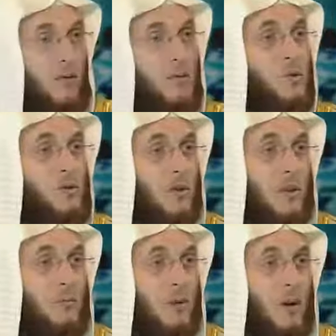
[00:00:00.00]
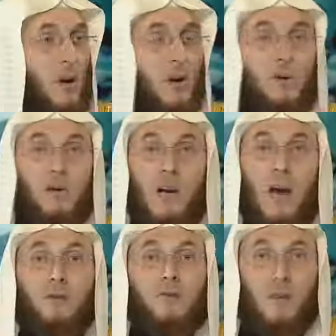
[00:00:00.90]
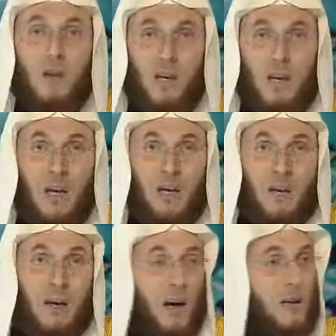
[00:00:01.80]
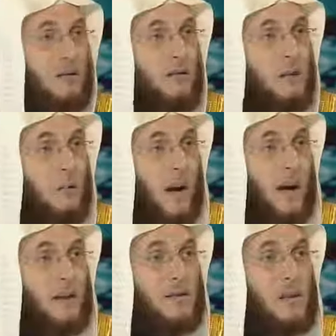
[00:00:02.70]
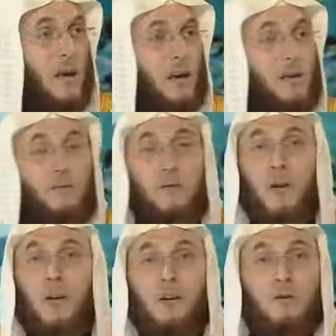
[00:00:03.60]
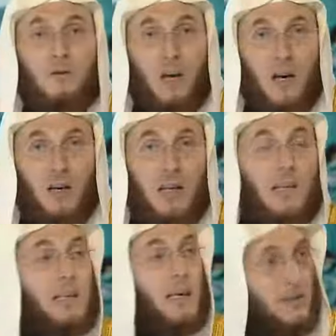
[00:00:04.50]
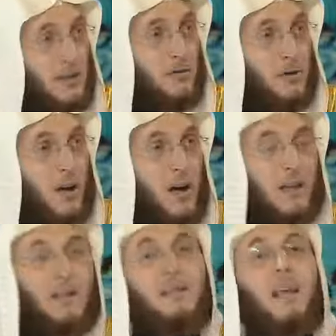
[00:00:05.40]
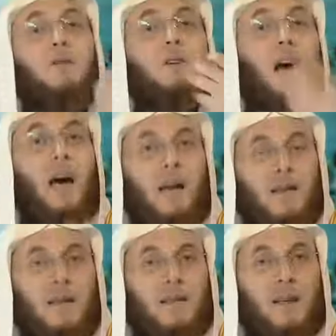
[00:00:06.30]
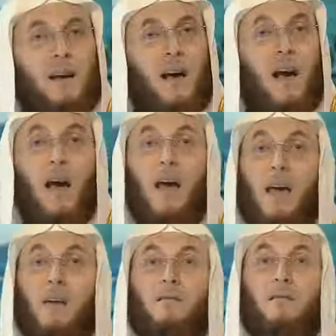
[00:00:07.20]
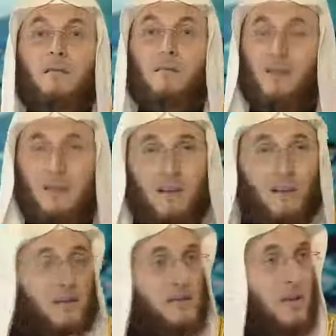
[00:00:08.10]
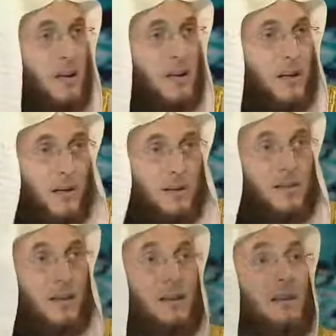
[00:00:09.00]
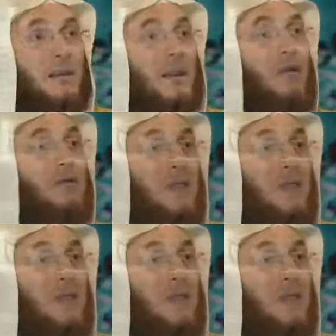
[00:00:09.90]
or Muslim, or Riyadu Salihin, the Garden of the Pious, the 40 Nawawi hadith, etc. The sound hadith. And study the tafsir, and study the sound